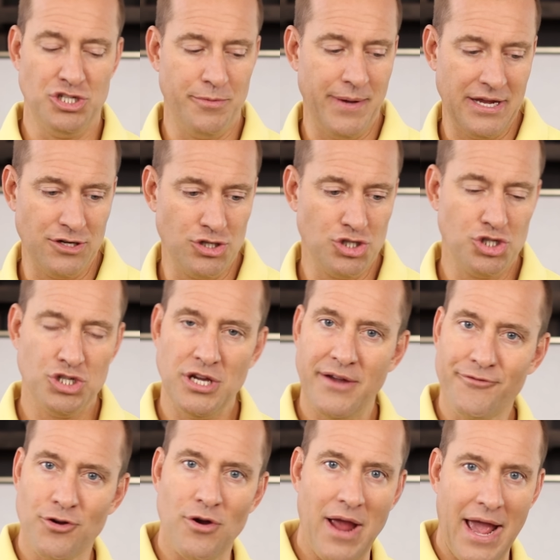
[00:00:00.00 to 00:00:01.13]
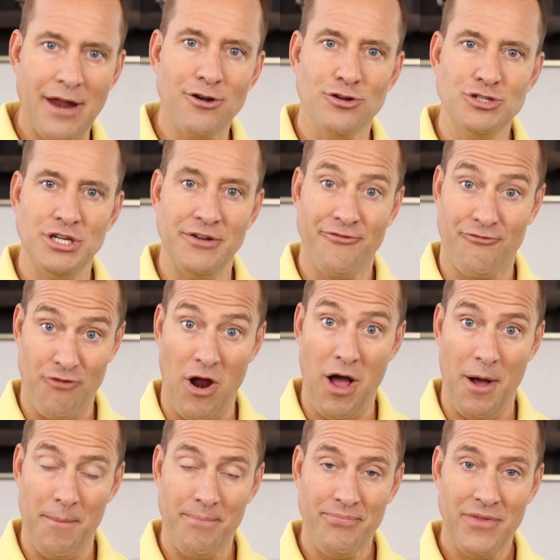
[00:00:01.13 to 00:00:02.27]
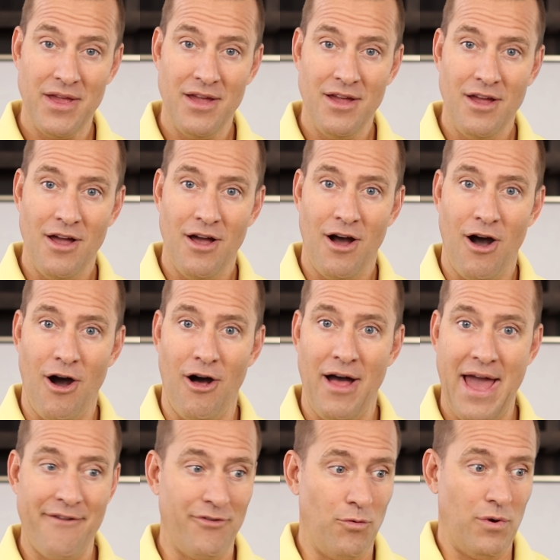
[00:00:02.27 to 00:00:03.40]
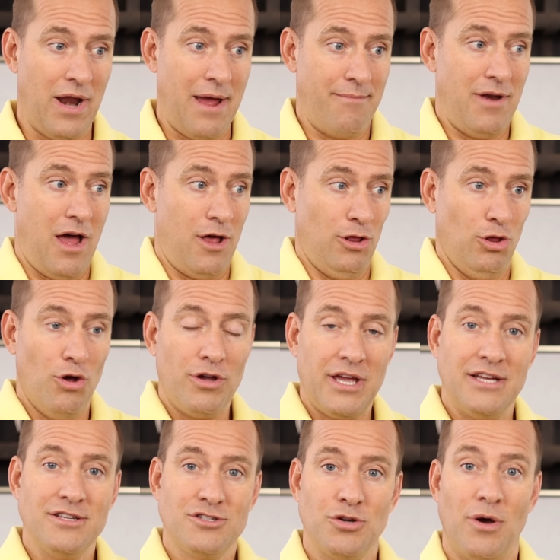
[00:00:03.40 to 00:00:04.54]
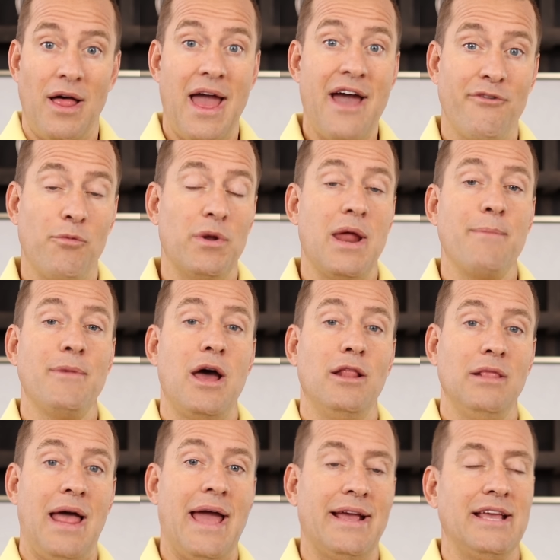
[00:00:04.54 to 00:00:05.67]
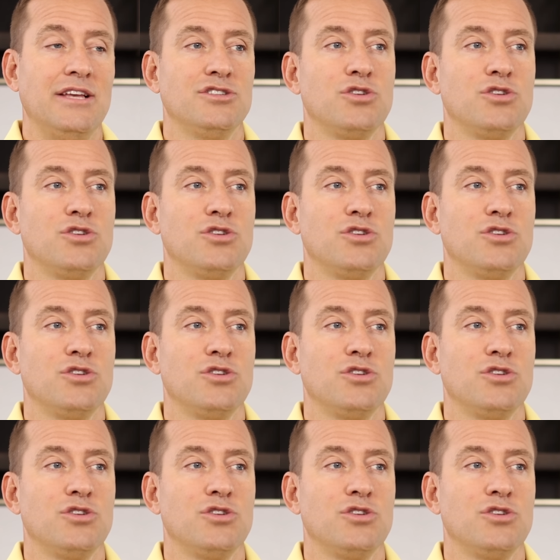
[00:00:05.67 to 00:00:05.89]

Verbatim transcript: She began to shift her energy from I'll have it when I'm not looking to I'll have it when I'm not lacking.